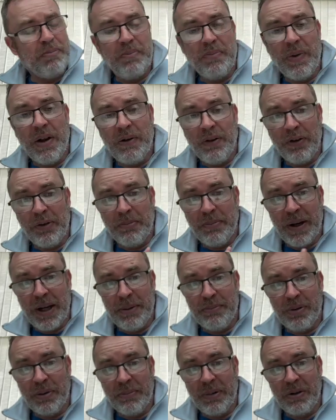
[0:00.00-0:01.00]
There is some
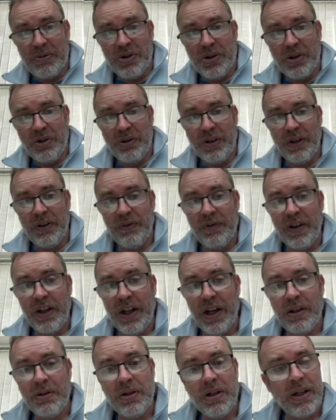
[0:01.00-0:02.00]
paid promotion on this
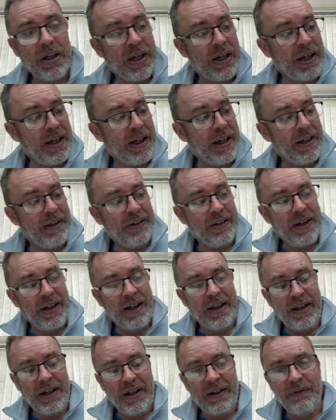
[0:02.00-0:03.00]
video, and
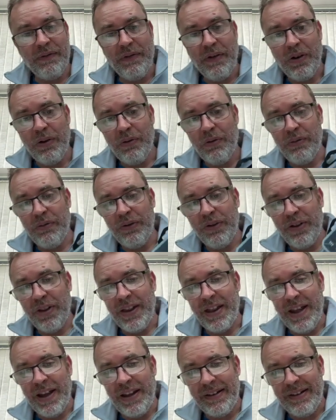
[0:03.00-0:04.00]
it involves
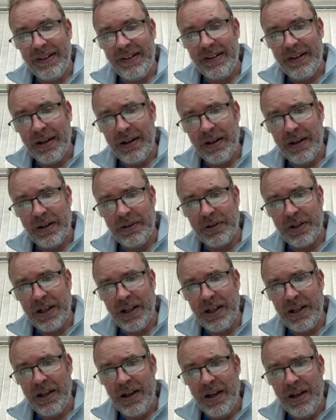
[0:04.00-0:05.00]
this.
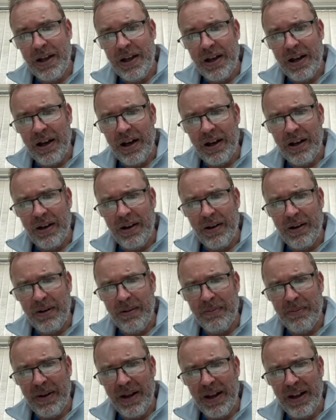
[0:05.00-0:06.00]
Okay,
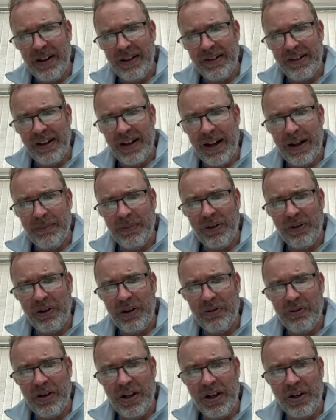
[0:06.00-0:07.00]
it's an
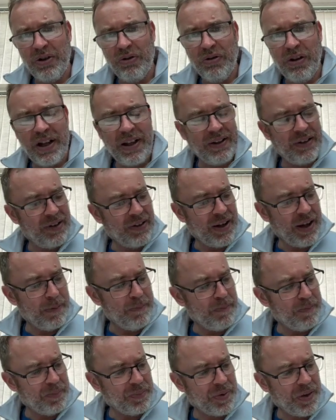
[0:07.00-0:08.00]
absolutely great set.
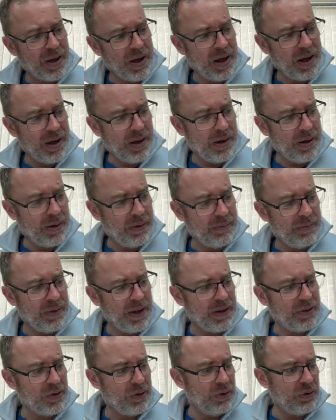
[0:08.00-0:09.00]

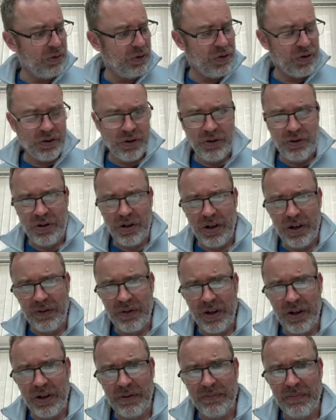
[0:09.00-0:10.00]
That's got the
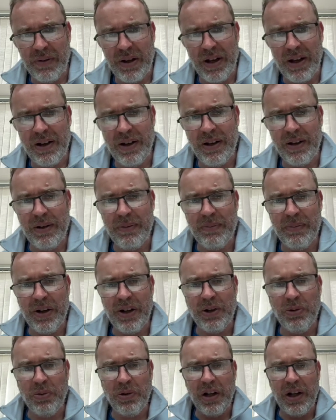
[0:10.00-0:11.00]
screwdriver
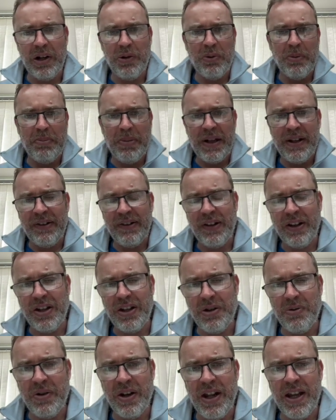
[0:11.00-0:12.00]
and all the little bits that
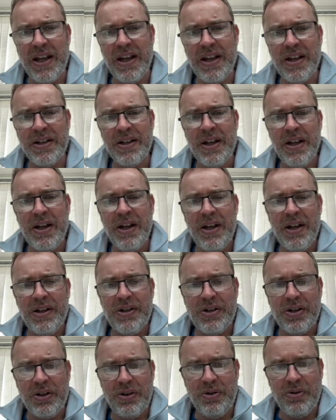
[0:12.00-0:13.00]
you need
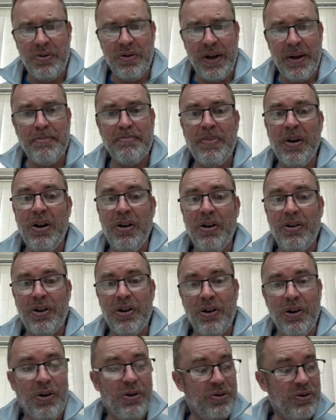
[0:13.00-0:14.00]
to
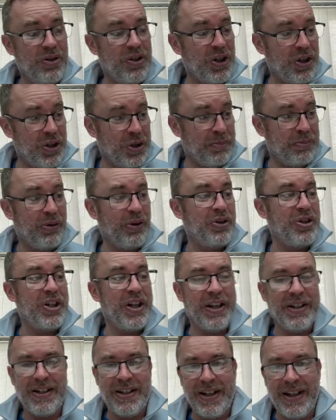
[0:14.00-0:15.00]
embark on such a project